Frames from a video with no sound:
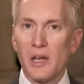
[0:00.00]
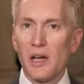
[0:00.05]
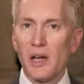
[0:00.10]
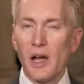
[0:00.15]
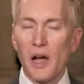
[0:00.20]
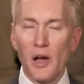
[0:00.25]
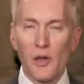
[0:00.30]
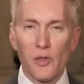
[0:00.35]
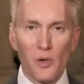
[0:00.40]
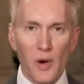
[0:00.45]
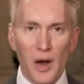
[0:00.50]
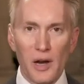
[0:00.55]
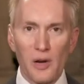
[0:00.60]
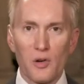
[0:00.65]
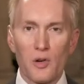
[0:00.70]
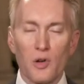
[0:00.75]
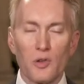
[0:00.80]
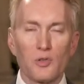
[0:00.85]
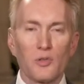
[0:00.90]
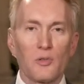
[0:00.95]
other
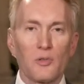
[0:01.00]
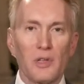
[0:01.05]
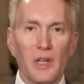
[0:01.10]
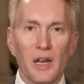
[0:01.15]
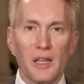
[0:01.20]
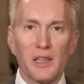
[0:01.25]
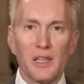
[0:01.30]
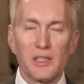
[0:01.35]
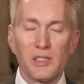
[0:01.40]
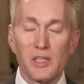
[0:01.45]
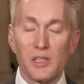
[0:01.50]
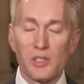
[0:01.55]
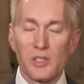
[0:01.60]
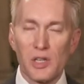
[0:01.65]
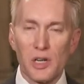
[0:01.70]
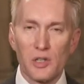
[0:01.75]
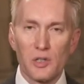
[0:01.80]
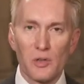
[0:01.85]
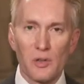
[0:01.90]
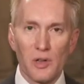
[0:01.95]
agricultural land that's
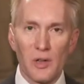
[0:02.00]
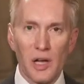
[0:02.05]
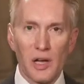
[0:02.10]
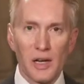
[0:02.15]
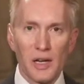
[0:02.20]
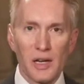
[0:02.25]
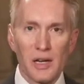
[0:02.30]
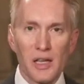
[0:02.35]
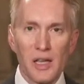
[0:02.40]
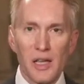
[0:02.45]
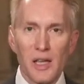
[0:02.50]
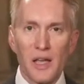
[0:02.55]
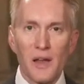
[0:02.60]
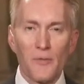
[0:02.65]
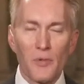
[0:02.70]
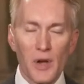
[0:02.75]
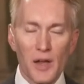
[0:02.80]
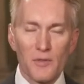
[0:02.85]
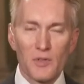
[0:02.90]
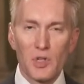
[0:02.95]
essential on it.
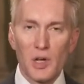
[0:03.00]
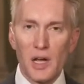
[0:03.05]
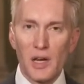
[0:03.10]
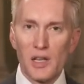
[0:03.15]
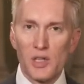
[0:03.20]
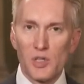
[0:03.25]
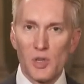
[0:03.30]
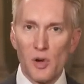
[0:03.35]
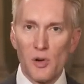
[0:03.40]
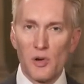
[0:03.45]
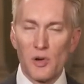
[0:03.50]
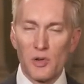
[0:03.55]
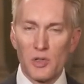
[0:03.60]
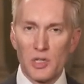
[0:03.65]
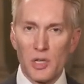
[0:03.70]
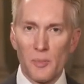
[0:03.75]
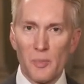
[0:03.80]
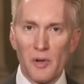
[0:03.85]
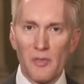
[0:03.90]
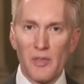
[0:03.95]
If we have Chinese
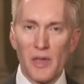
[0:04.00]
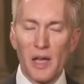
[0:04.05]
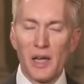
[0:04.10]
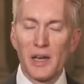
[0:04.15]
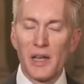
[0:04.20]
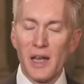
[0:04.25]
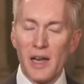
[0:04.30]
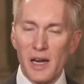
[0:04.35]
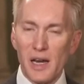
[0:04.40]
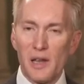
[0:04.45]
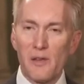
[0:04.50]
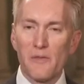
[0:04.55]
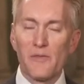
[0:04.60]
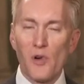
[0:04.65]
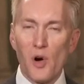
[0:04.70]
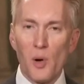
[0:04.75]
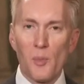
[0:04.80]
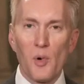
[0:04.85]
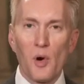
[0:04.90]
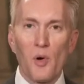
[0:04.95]
ownership of that, any
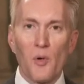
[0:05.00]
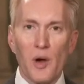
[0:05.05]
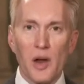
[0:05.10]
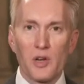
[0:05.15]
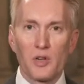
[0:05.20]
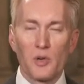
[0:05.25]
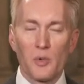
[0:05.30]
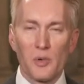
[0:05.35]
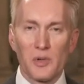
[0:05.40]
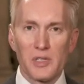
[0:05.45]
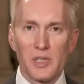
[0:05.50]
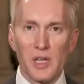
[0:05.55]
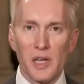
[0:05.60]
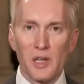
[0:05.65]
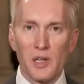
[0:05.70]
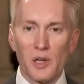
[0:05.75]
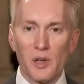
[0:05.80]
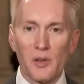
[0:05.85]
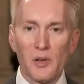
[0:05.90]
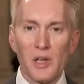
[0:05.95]
farmer or rancher will
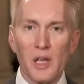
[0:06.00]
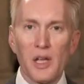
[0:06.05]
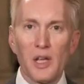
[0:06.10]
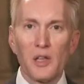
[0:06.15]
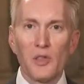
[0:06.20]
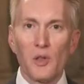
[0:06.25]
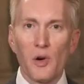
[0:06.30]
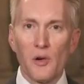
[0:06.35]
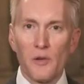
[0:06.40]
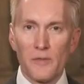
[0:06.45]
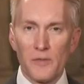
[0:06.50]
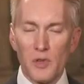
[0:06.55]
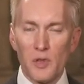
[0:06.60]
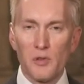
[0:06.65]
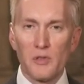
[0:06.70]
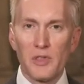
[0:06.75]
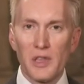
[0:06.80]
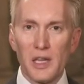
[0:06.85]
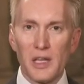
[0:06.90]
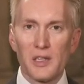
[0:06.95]
tell you there are
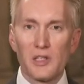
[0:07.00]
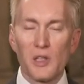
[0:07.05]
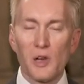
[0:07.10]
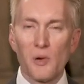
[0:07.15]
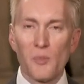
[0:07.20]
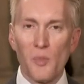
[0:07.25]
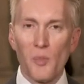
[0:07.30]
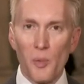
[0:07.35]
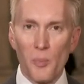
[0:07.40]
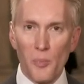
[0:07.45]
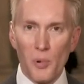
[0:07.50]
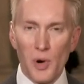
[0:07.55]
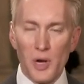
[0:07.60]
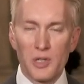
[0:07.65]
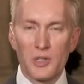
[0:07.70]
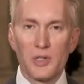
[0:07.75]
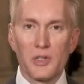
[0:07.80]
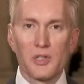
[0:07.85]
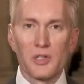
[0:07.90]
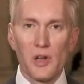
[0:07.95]
few things that are more
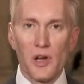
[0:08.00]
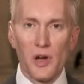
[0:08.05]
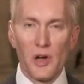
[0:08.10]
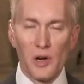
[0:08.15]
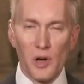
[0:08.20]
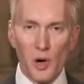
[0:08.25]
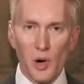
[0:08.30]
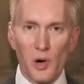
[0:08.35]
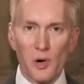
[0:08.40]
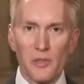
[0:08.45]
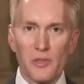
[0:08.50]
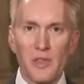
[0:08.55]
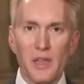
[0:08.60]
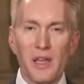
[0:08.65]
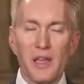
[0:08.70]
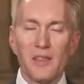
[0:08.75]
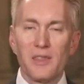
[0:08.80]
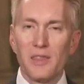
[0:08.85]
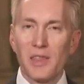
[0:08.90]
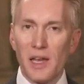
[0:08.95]
precious on earth
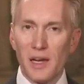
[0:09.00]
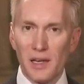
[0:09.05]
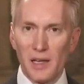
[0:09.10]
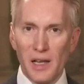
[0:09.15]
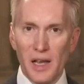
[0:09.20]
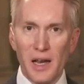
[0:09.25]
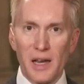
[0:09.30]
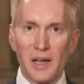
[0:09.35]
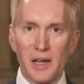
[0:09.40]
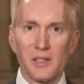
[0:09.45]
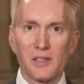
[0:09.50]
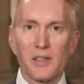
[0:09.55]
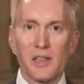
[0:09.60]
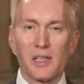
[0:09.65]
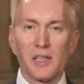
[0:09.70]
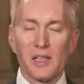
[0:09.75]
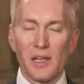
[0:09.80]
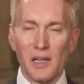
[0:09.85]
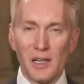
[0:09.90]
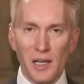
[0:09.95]
than land.
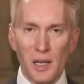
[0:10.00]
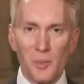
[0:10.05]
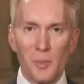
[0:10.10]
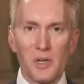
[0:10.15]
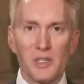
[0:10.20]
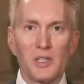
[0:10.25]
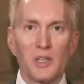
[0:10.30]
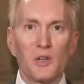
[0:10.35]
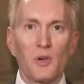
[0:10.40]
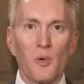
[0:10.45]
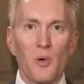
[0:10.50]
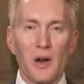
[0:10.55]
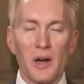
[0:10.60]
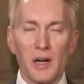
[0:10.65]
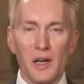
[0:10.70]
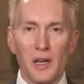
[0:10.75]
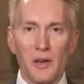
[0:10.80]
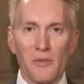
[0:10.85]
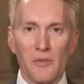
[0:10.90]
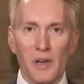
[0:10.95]
That's a limited
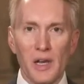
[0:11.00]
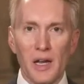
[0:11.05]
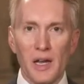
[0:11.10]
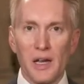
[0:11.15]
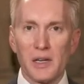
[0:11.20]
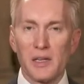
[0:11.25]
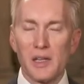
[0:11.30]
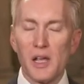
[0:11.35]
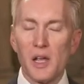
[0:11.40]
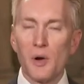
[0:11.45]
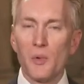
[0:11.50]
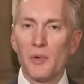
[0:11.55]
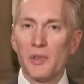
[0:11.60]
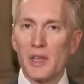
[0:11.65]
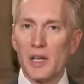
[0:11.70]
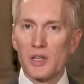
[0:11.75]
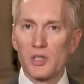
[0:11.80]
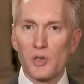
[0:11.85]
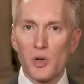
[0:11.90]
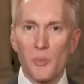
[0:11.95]
quantity of land.
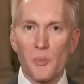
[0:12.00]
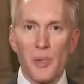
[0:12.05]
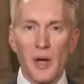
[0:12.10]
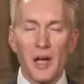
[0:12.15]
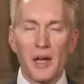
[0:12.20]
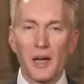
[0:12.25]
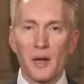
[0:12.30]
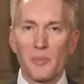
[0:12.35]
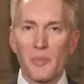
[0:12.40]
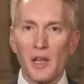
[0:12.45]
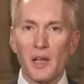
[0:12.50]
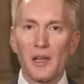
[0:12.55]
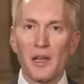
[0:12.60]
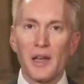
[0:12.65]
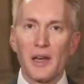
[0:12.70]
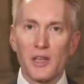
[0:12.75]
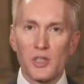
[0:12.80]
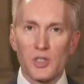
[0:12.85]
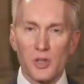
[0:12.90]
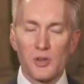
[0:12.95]
When they start buying up that
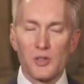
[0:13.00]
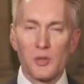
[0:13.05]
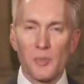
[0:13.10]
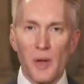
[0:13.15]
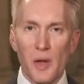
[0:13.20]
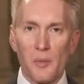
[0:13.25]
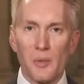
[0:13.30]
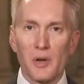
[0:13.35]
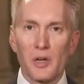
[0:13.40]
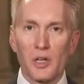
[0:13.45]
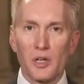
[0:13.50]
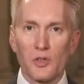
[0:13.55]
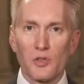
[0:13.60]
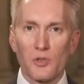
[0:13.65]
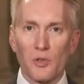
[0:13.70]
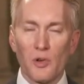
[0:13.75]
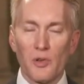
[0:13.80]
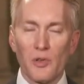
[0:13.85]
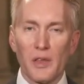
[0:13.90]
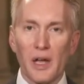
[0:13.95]
land and start to be able to
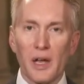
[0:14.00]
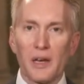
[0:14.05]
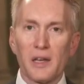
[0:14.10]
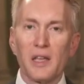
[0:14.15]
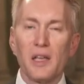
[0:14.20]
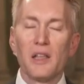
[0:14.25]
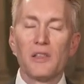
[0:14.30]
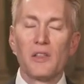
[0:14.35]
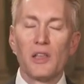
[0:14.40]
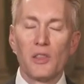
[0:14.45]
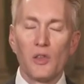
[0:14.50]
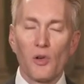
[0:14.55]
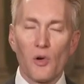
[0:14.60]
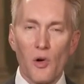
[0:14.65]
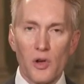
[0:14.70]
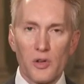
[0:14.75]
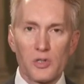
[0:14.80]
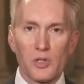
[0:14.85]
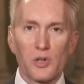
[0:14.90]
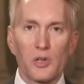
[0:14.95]
control that, then
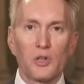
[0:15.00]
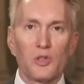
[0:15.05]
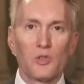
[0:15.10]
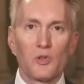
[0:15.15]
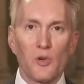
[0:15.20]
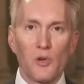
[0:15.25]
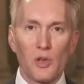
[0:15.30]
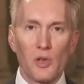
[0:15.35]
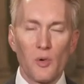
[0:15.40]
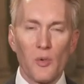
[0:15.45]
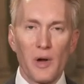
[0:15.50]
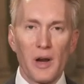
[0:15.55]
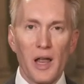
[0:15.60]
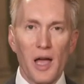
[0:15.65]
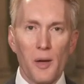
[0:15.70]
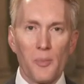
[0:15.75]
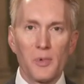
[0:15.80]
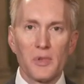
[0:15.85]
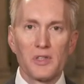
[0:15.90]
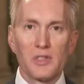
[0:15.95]
they're also controlling what
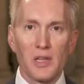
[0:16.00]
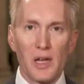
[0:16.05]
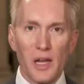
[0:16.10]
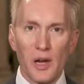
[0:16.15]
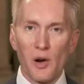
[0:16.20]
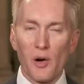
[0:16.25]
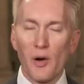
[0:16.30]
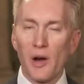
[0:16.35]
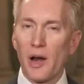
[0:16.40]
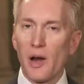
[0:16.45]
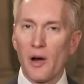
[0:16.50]
happens in our